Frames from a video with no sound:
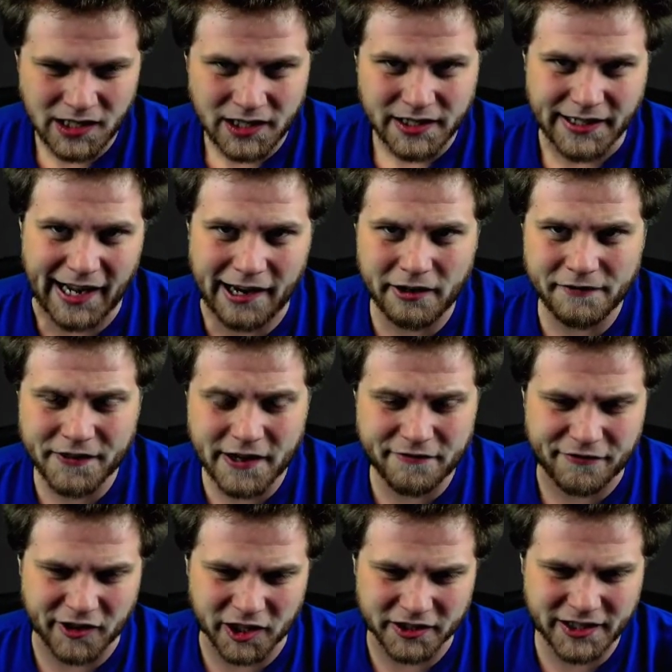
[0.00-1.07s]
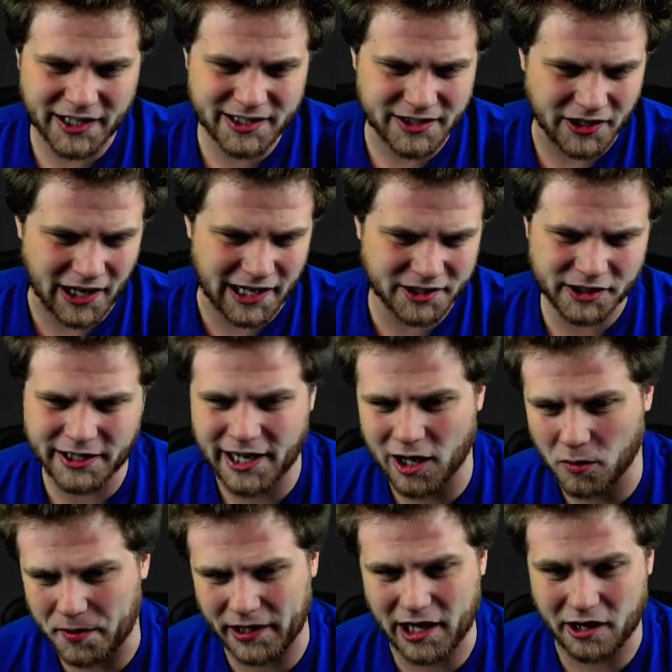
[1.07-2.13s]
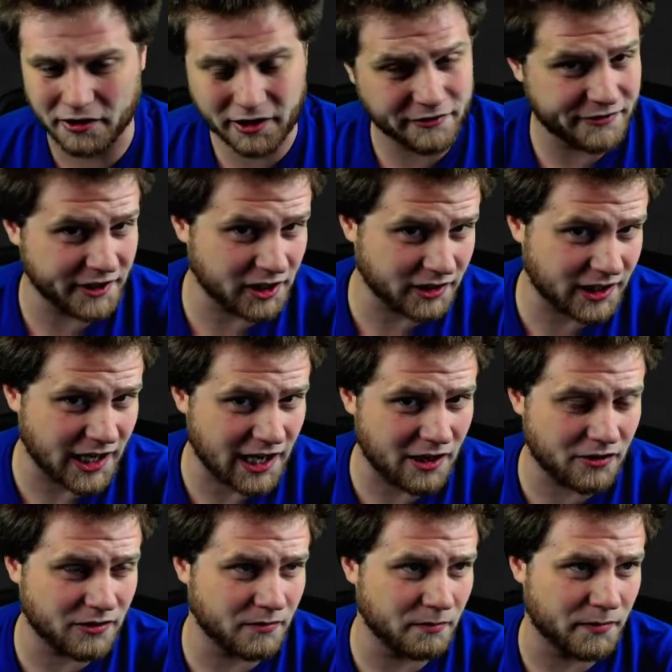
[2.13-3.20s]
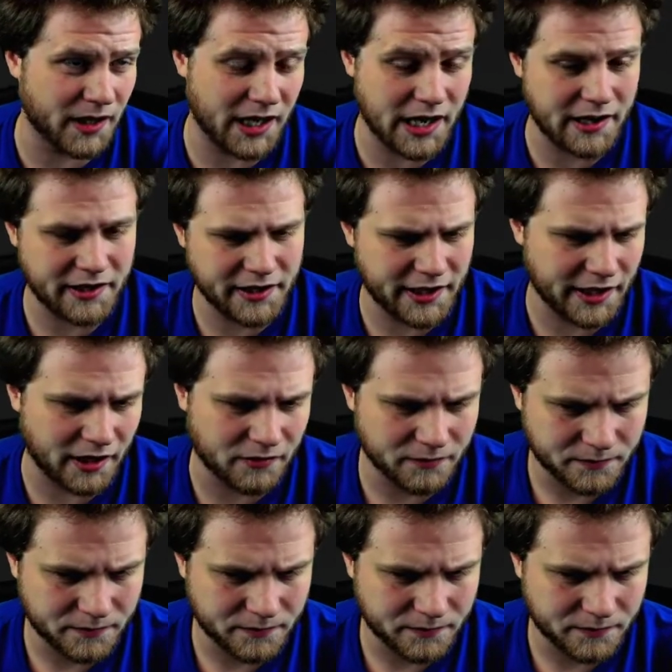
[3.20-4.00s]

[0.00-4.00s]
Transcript: Now if they field us, they're actually helping out our field count, but, you know.